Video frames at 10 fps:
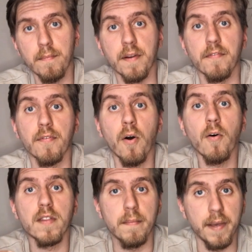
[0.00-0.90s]

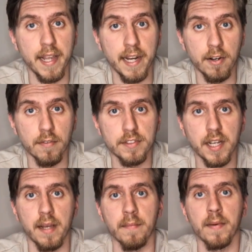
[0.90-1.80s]
before the beginning of
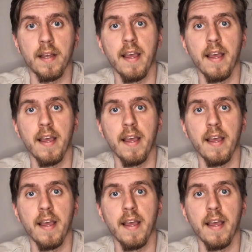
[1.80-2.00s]
time.